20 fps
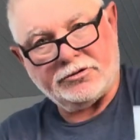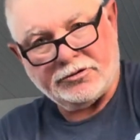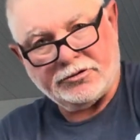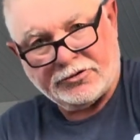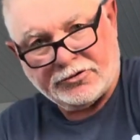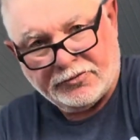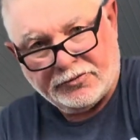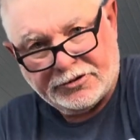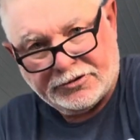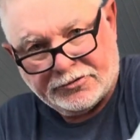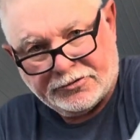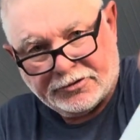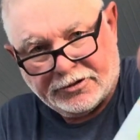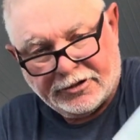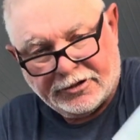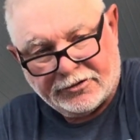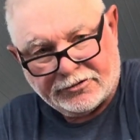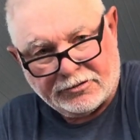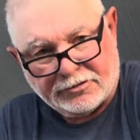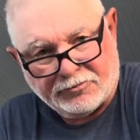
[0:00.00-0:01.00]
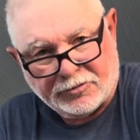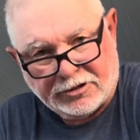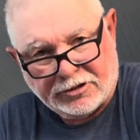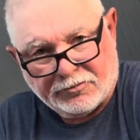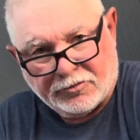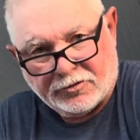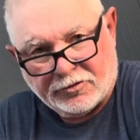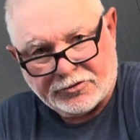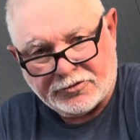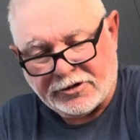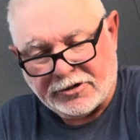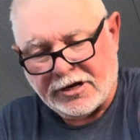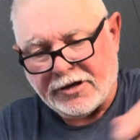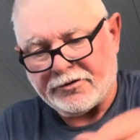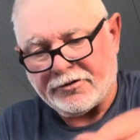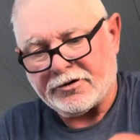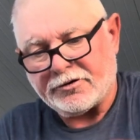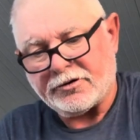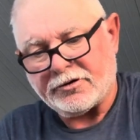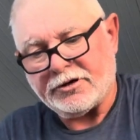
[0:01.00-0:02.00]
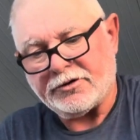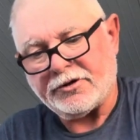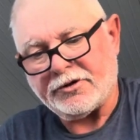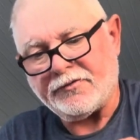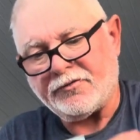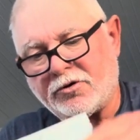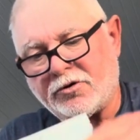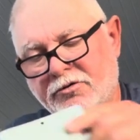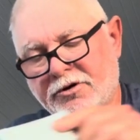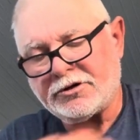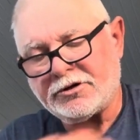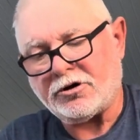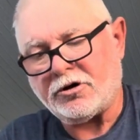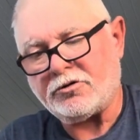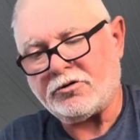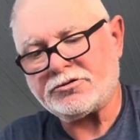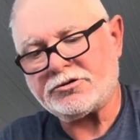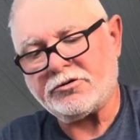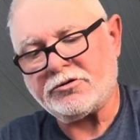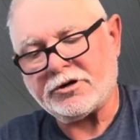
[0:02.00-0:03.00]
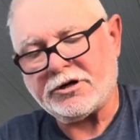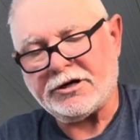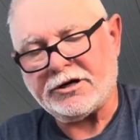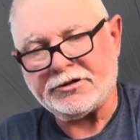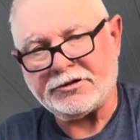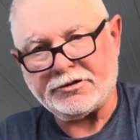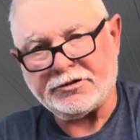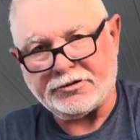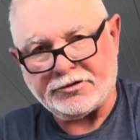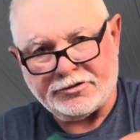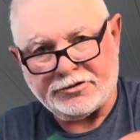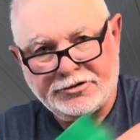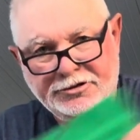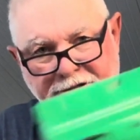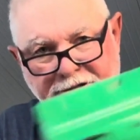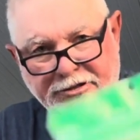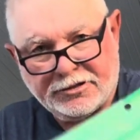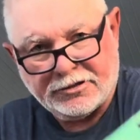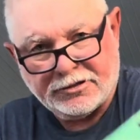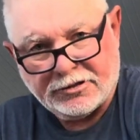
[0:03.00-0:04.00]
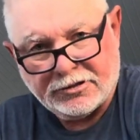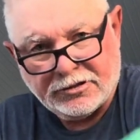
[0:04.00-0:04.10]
twister tails, but I'm going to try their. They've already also got jigging